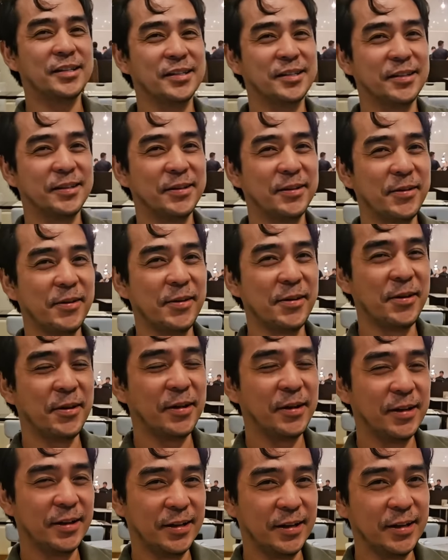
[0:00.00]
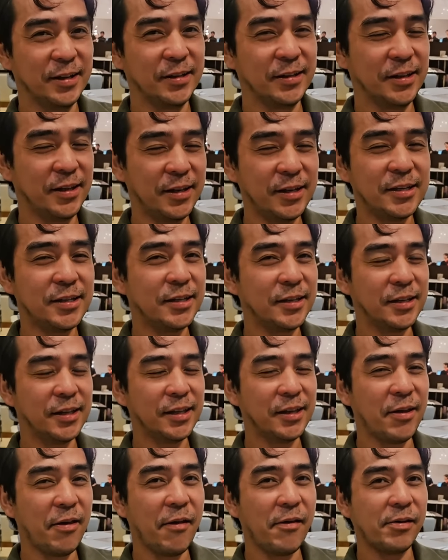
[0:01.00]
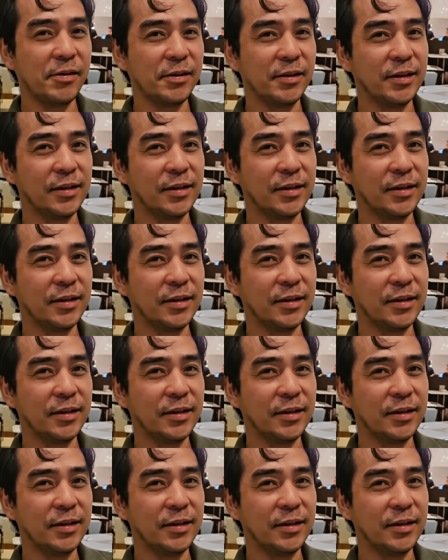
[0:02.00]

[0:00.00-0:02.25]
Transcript: What is your favorite? So seriously.